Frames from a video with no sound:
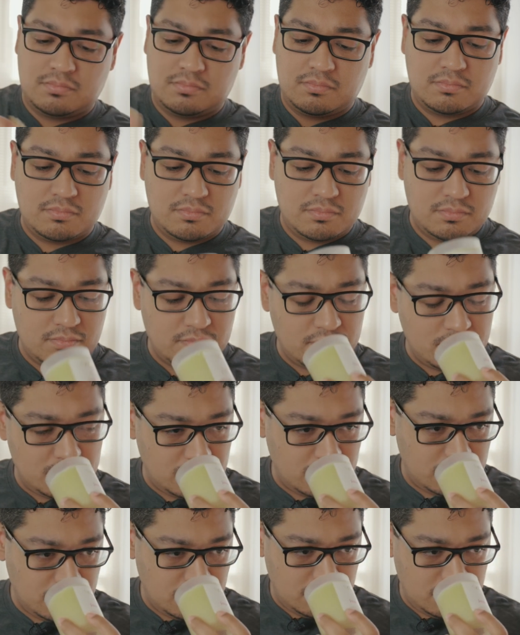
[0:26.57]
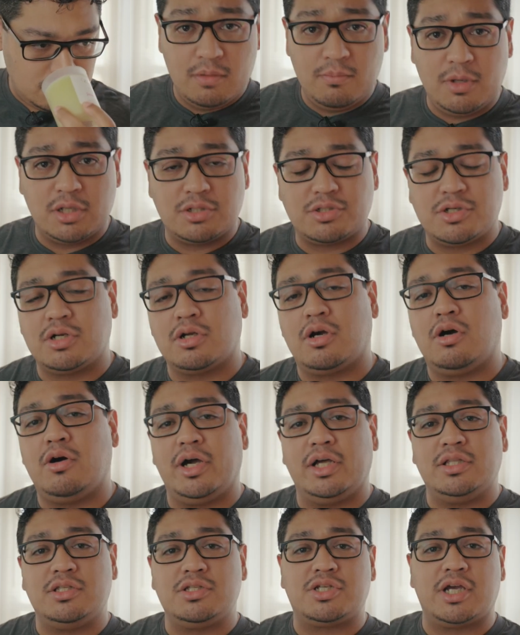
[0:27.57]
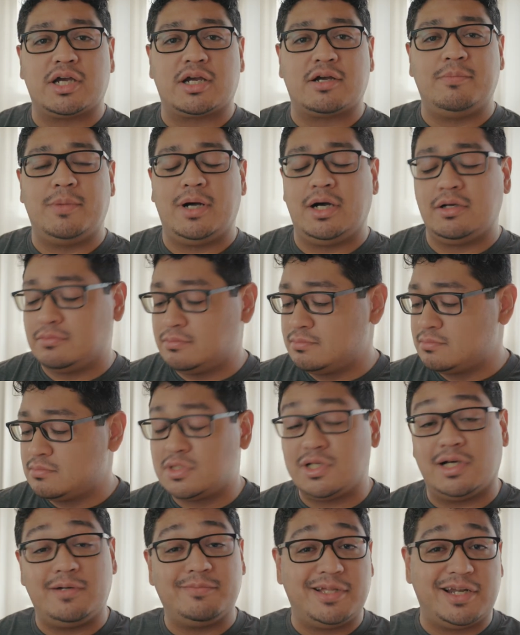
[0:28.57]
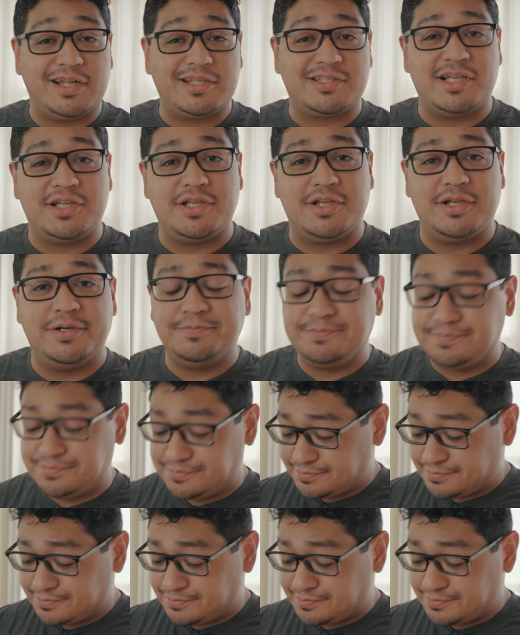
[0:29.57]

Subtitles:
here at the bottom. Make sure to go ahead and check them out. Tell them that I sent you.